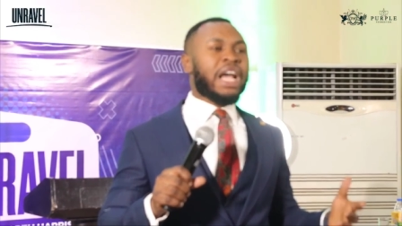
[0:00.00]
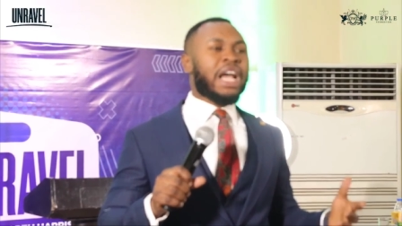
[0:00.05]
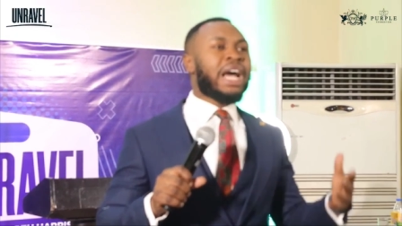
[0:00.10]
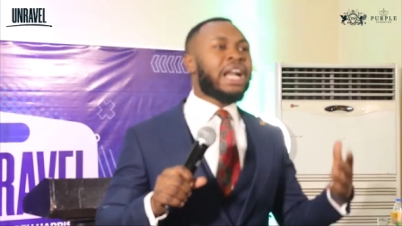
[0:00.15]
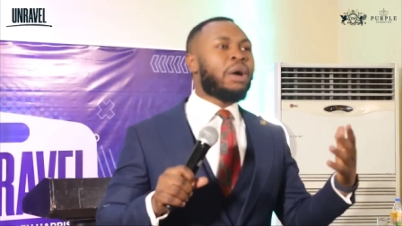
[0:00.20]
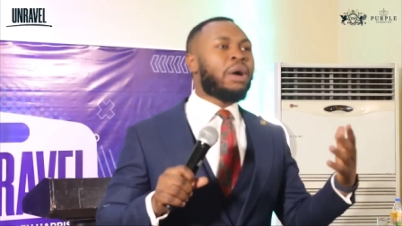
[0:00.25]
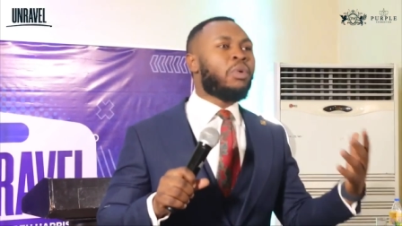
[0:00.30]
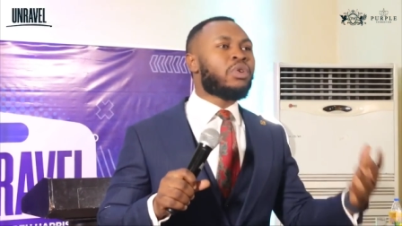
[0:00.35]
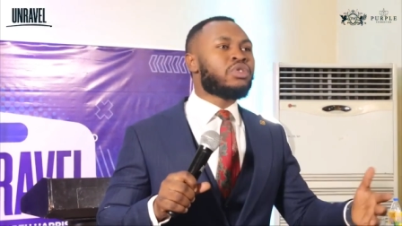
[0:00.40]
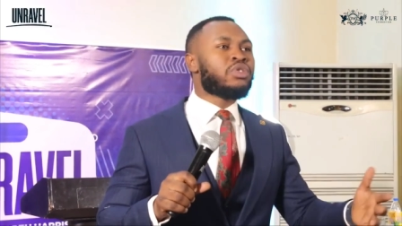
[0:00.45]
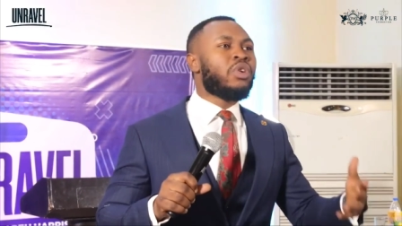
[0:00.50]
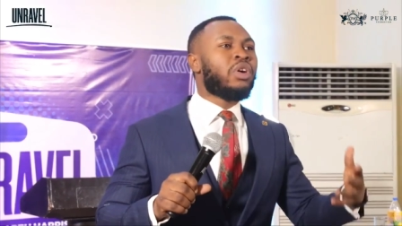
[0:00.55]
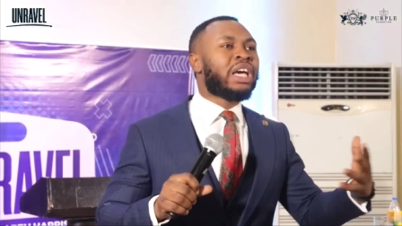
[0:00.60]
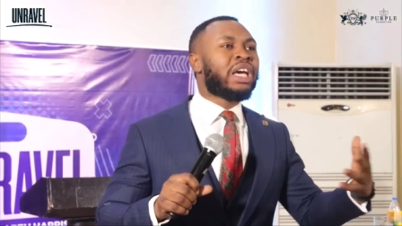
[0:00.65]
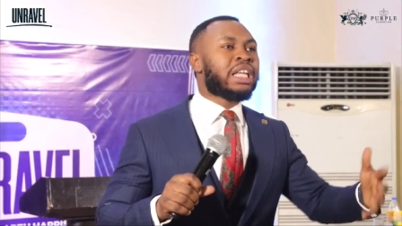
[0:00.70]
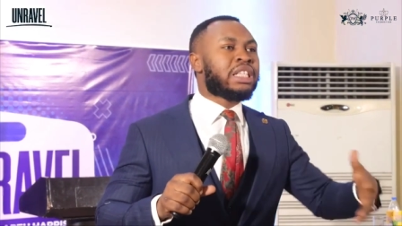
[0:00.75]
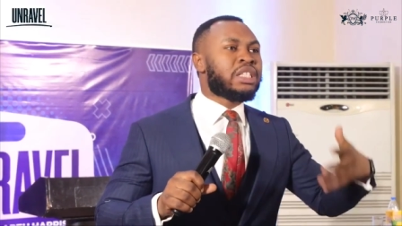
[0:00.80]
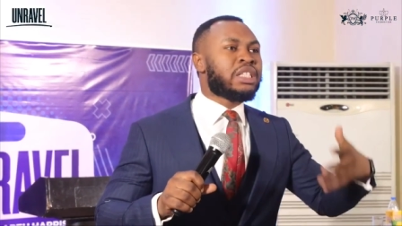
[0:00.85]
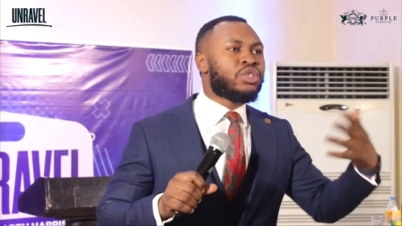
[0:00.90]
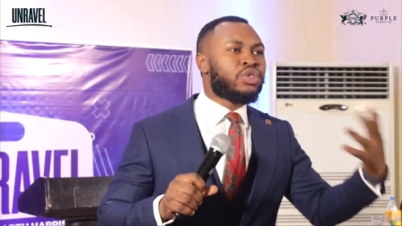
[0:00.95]
and I was not
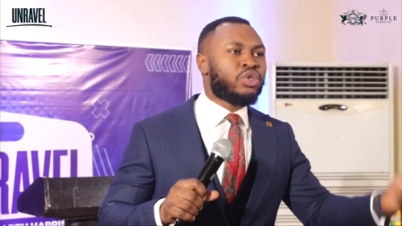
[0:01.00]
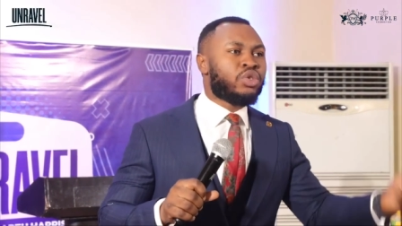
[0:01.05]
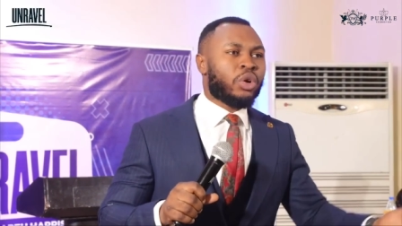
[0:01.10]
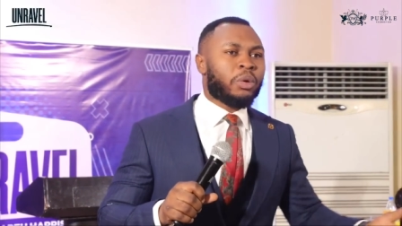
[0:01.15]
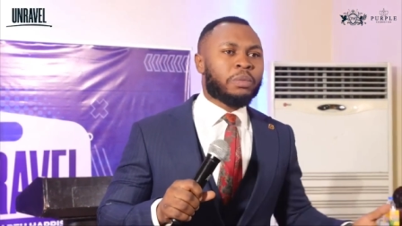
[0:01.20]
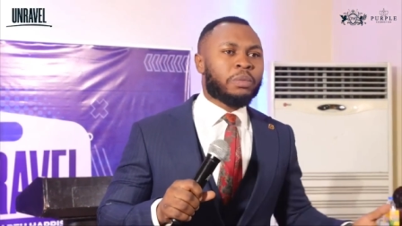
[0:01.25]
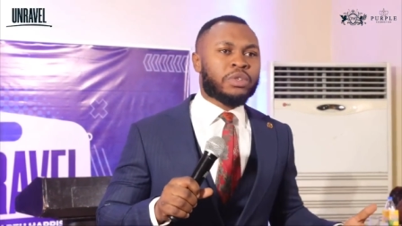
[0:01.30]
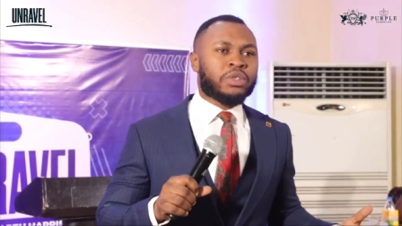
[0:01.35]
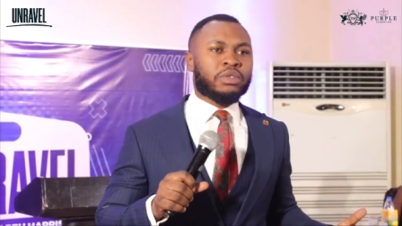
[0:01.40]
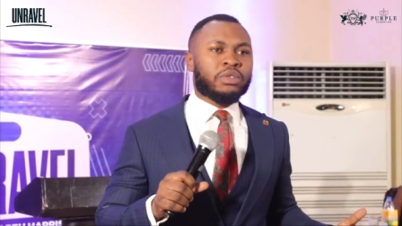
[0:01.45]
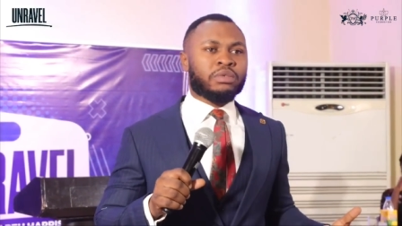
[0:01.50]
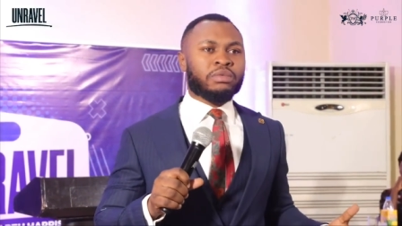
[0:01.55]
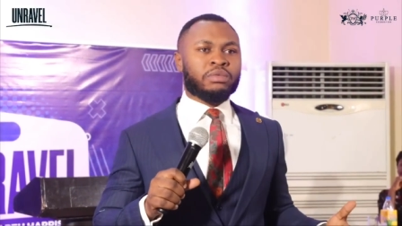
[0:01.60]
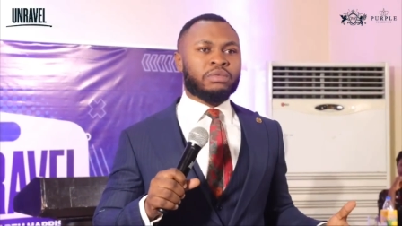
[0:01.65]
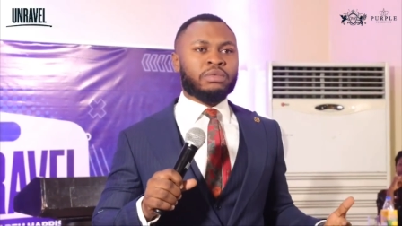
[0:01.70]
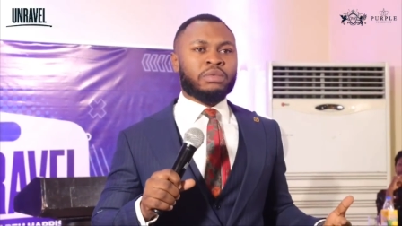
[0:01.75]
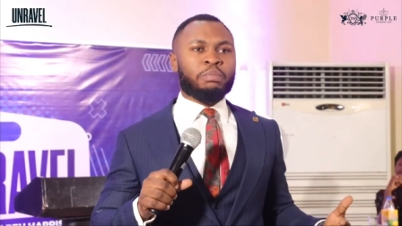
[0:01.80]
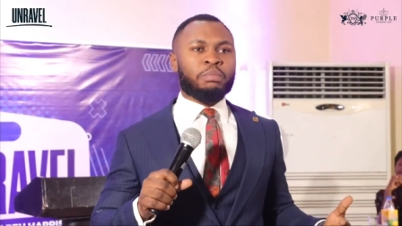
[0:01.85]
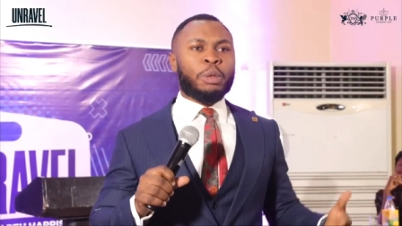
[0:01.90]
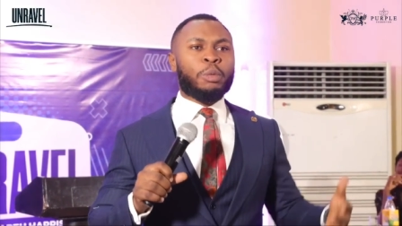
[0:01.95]
getting jobs.
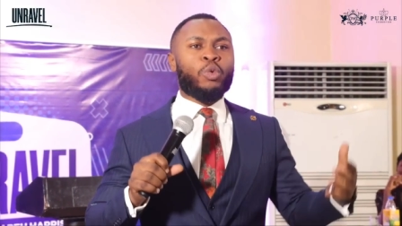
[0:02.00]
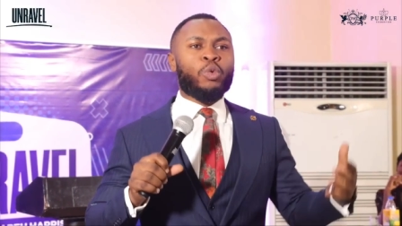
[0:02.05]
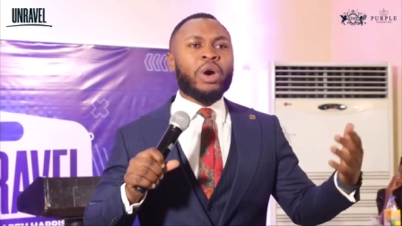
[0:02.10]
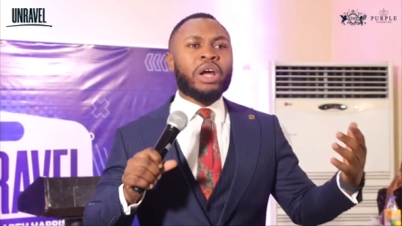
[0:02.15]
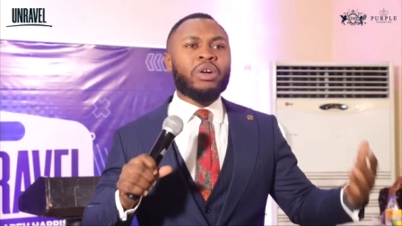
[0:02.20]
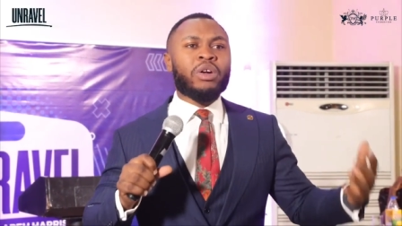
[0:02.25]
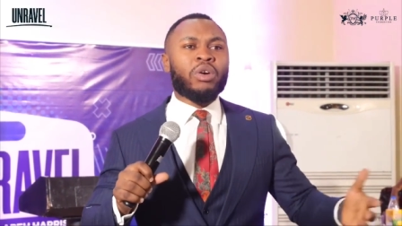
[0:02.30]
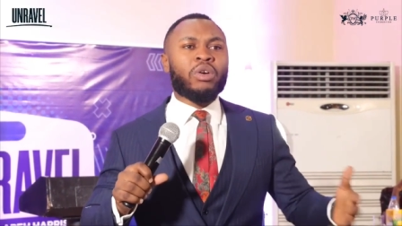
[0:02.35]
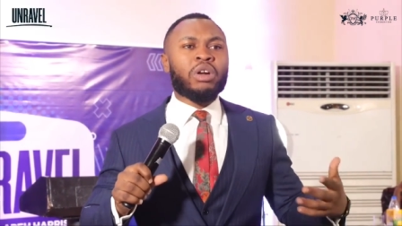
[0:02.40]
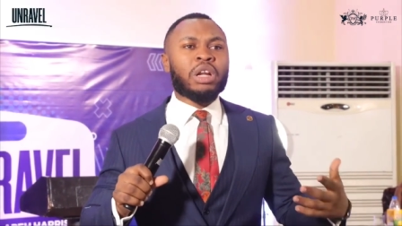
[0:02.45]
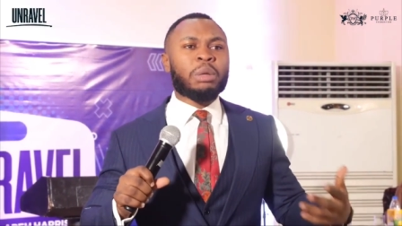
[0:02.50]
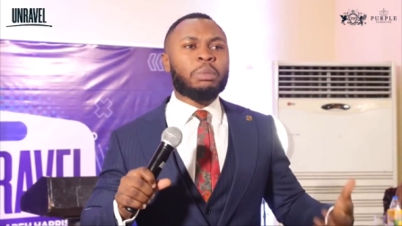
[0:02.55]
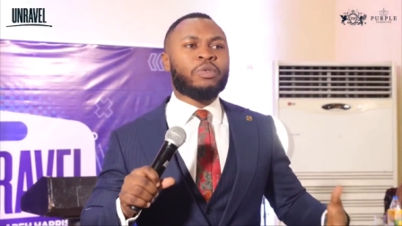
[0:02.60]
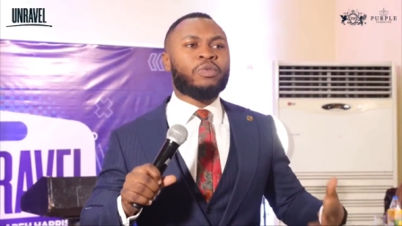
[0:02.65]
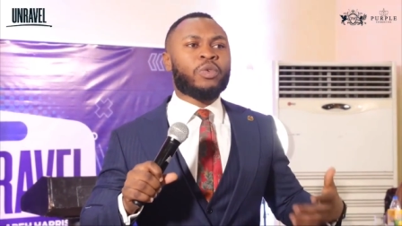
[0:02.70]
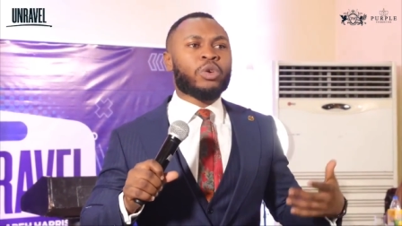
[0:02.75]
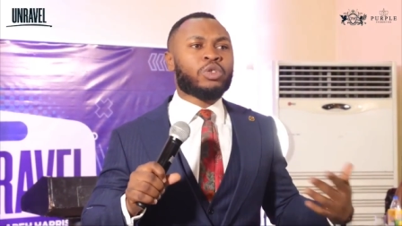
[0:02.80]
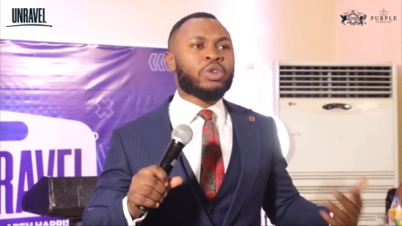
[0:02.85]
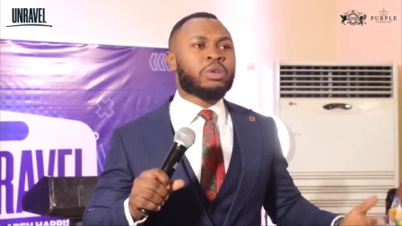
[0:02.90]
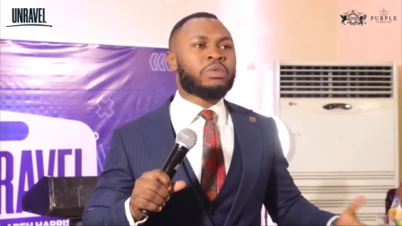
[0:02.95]
People were not calling me
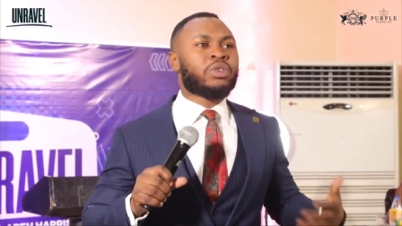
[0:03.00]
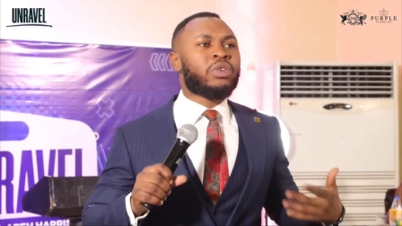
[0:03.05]
for jobs